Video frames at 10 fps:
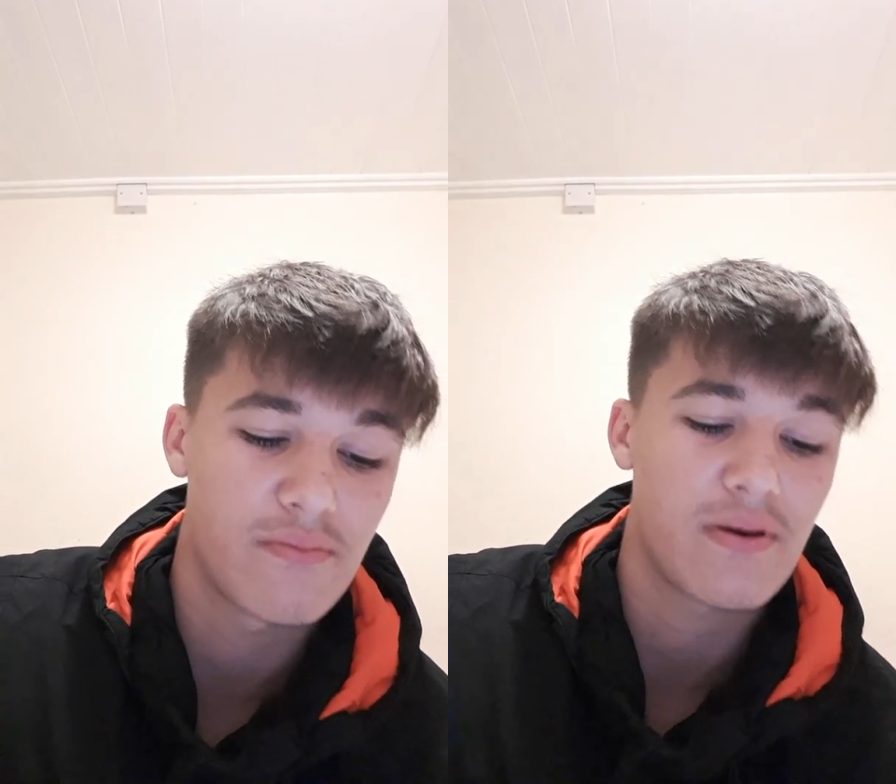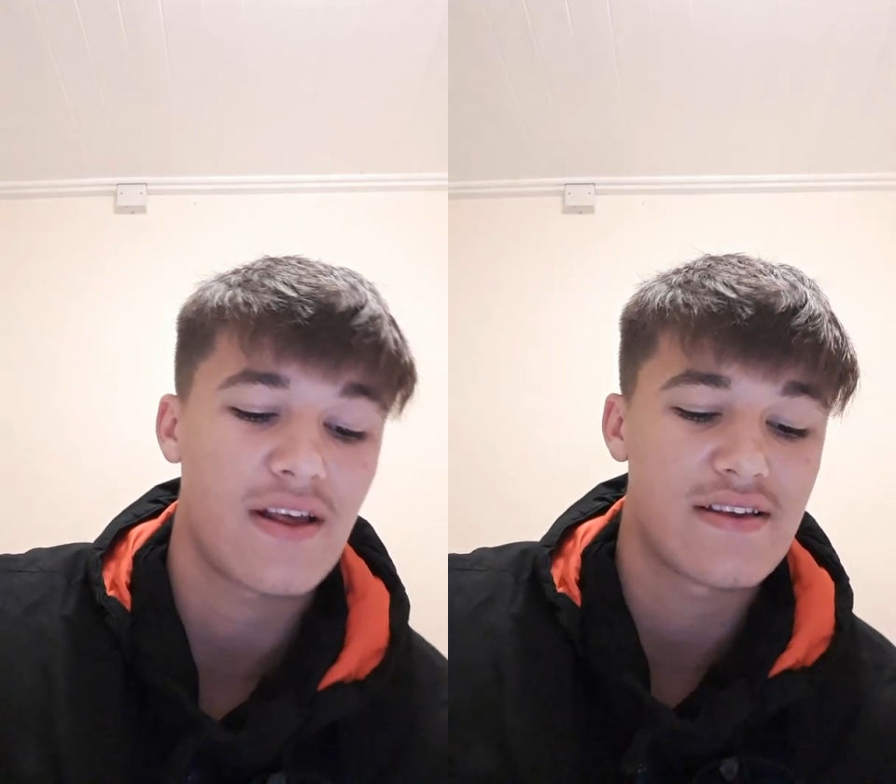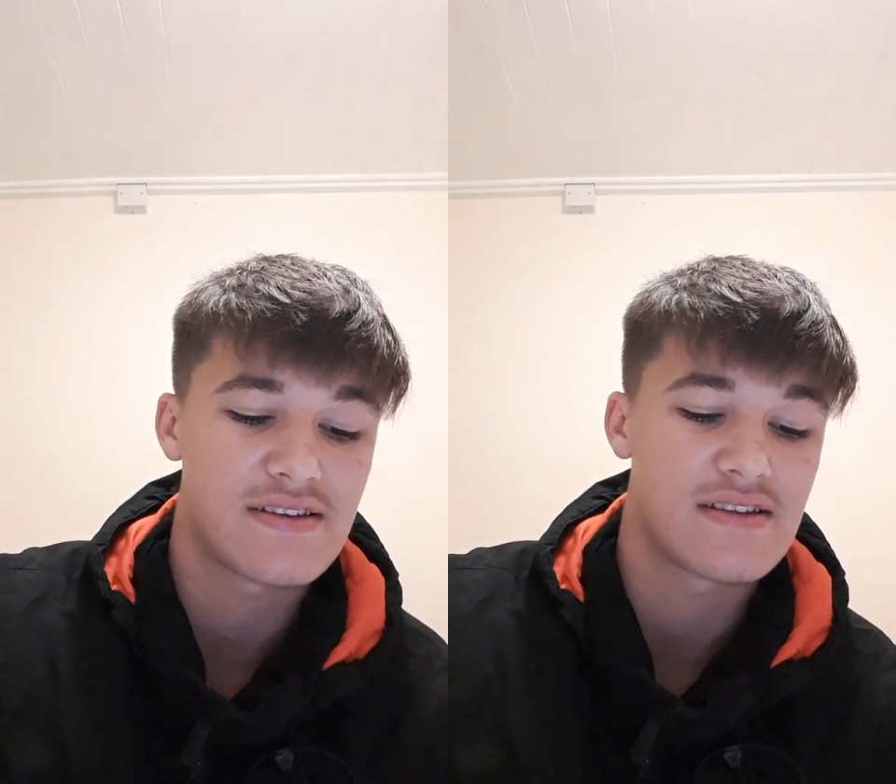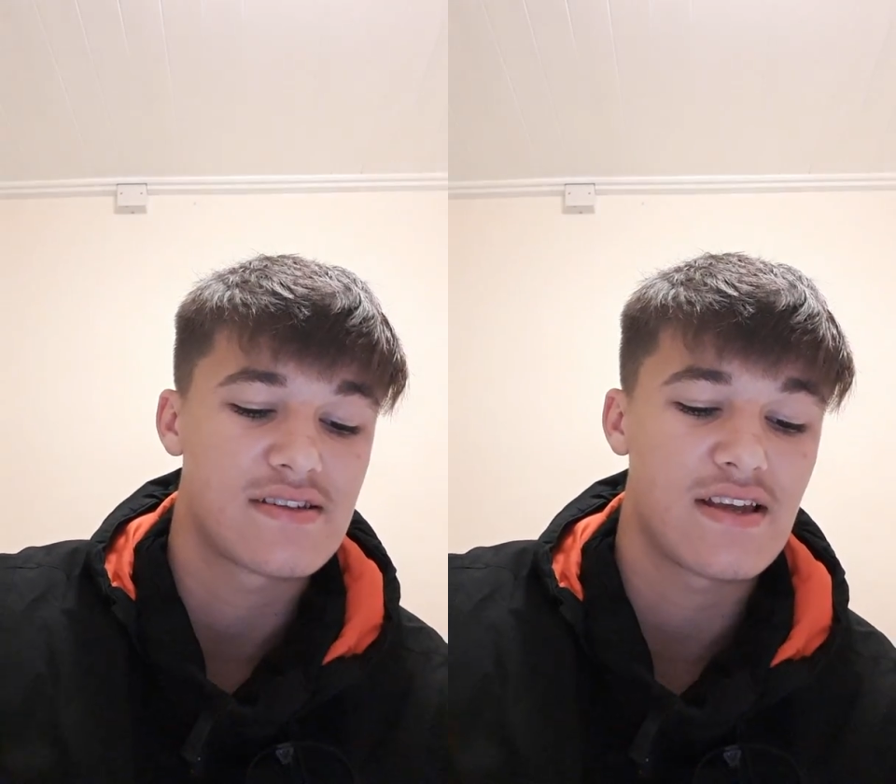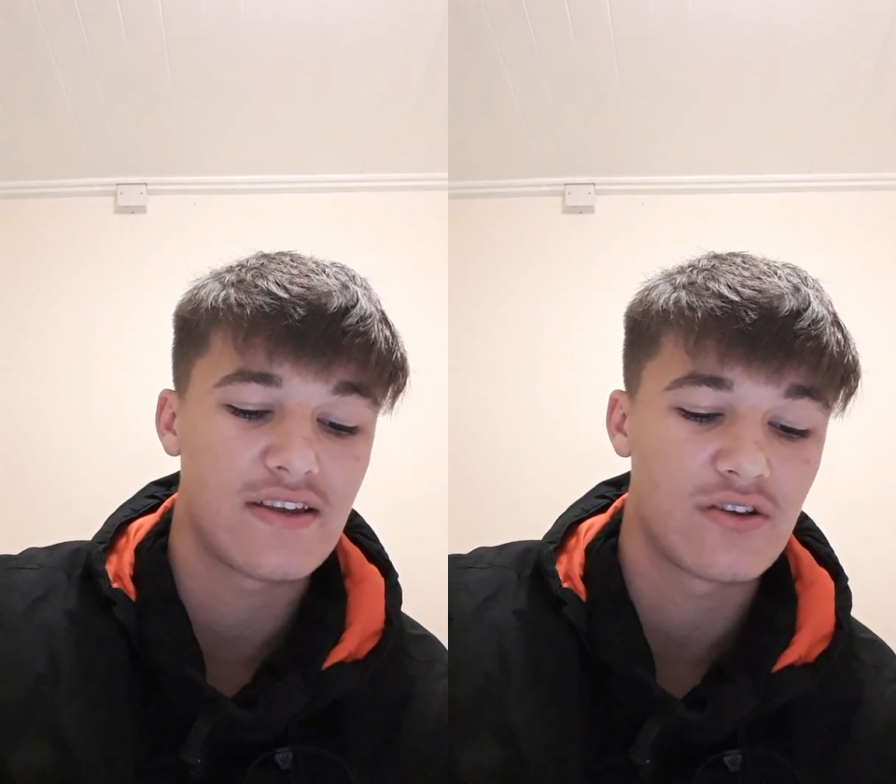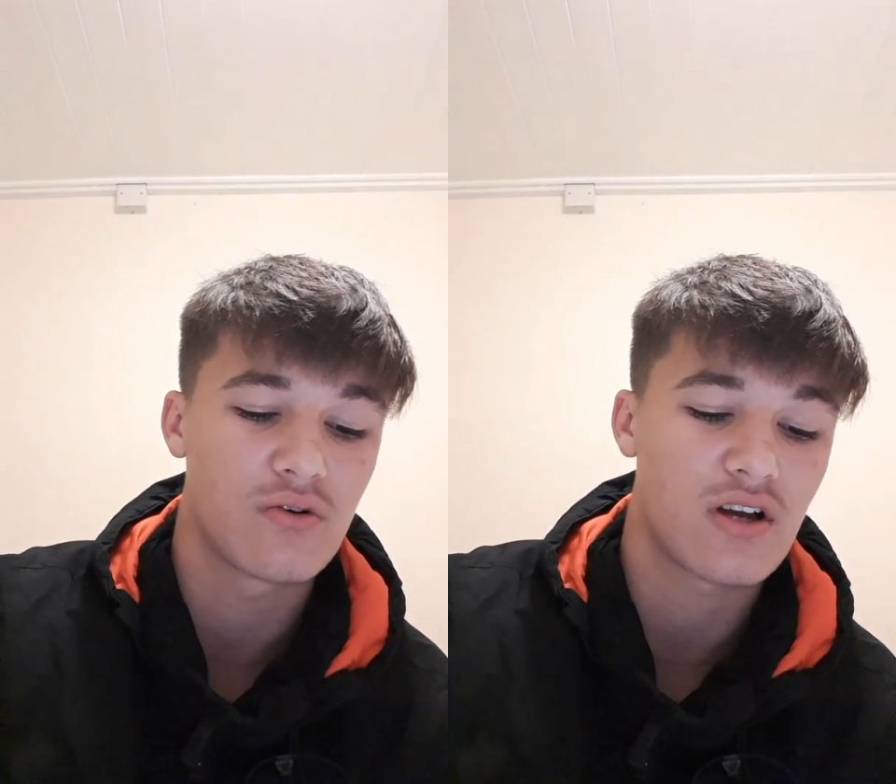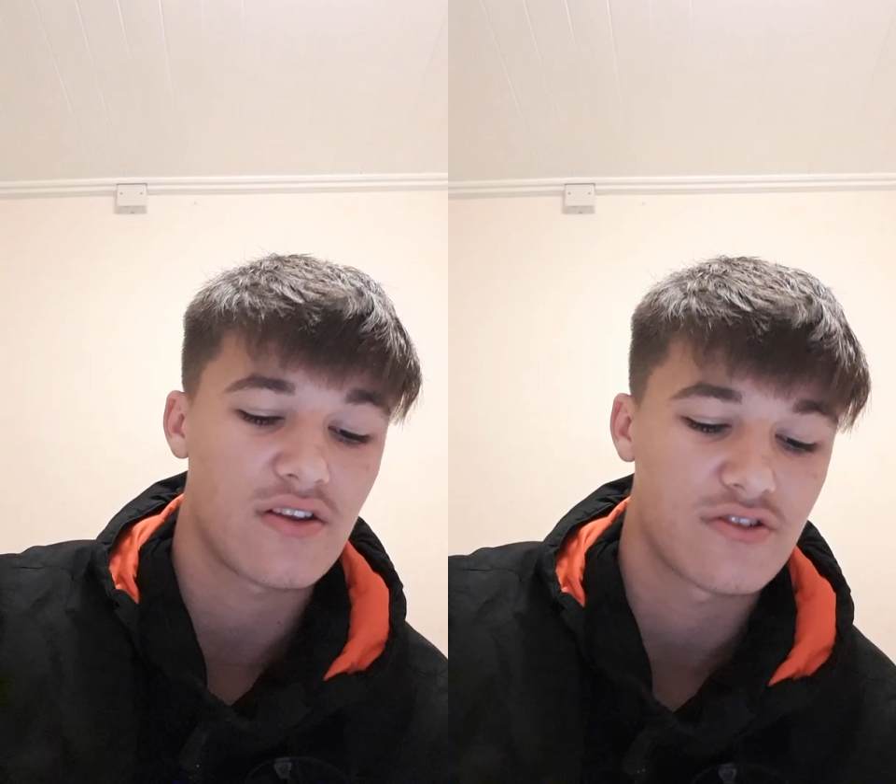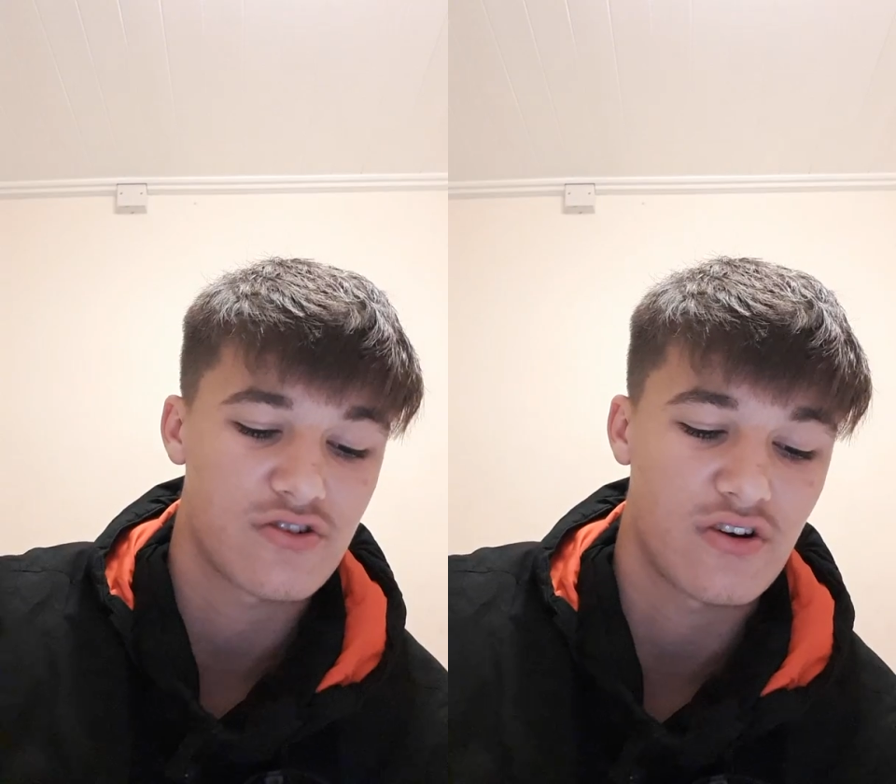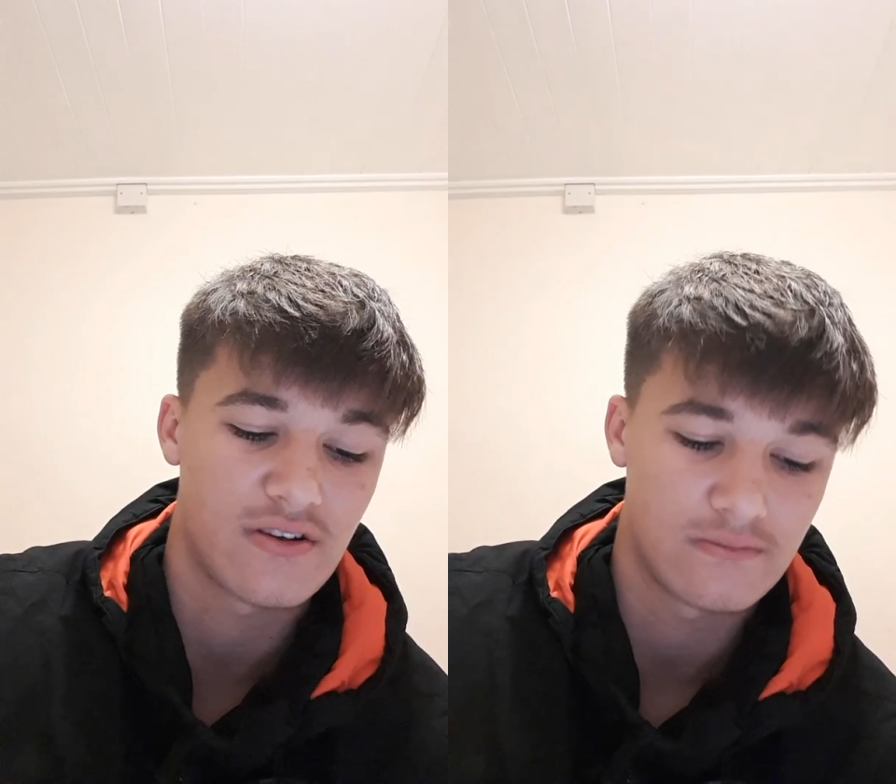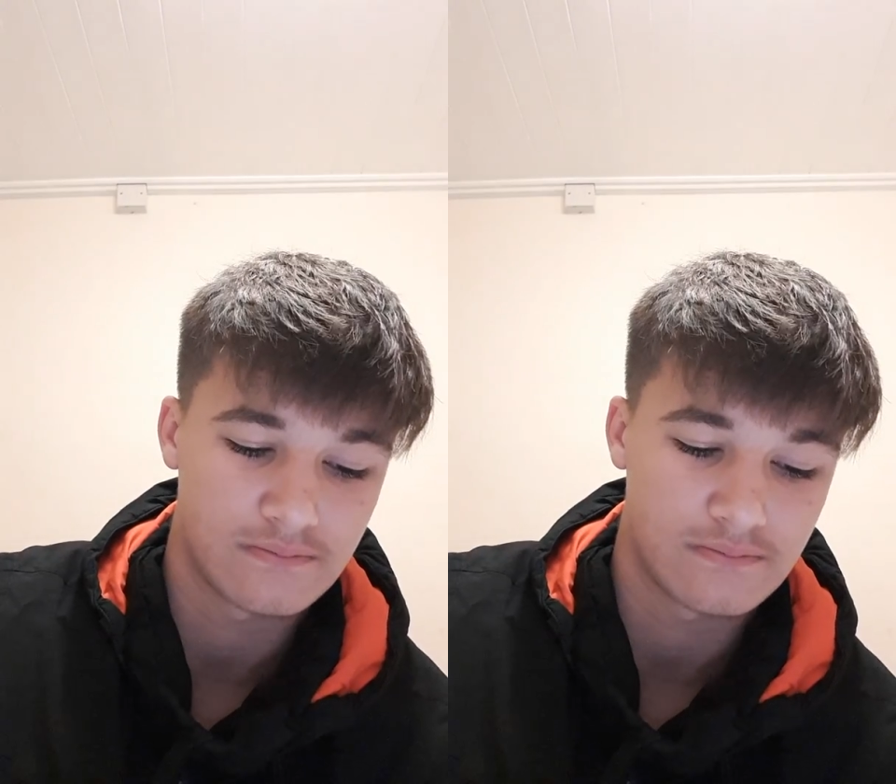places in your country.